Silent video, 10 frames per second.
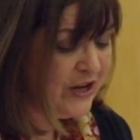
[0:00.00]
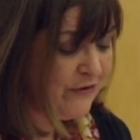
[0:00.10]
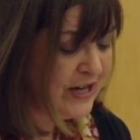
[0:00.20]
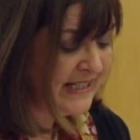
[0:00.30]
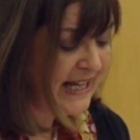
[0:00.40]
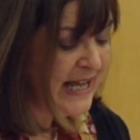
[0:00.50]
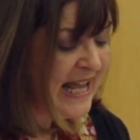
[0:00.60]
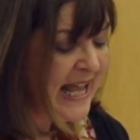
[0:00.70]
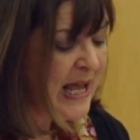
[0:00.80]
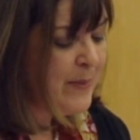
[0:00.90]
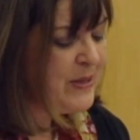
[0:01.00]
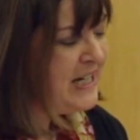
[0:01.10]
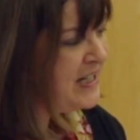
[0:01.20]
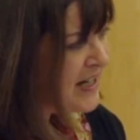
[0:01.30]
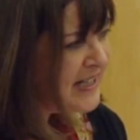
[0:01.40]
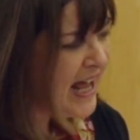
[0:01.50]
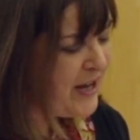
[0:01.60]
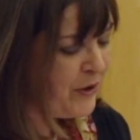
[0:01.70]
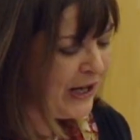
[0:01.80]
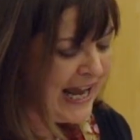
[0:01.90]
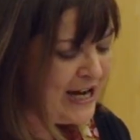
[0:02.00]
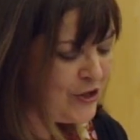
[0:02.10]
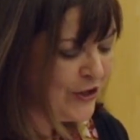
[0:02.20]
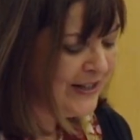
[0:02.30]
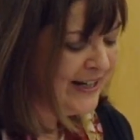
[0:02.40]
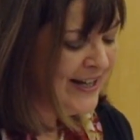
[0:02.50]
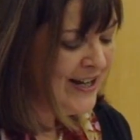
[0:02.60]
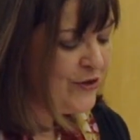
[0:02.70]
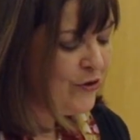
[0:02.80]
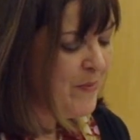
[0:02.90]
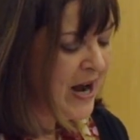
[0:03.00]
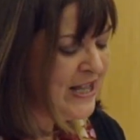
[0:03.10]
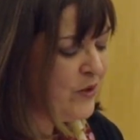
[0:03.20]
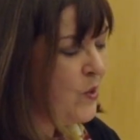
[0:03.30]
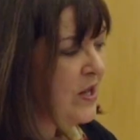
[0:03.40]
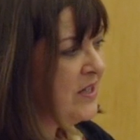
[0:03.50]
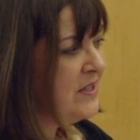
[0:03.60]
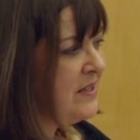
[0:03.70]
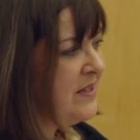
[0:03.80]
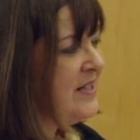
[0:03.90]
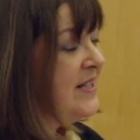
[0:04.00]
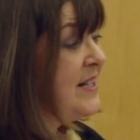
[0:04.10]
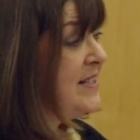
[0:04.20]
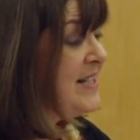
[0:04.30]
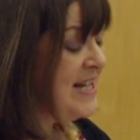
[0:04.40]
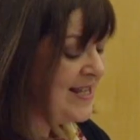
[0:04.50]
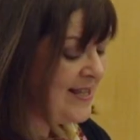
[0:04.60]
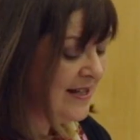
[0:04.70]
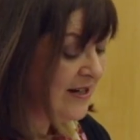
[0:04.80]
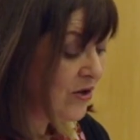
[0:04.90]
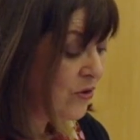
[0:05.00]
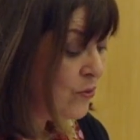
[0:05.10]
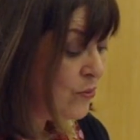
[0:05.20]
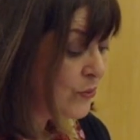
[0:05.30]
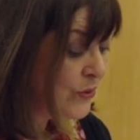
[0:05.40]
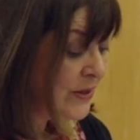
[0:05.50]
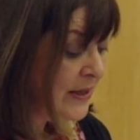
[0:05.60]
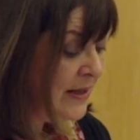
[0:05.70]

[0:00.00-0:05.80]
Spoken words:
the aggressor, but he does like on occasion to remind the world that it has teeth and claws,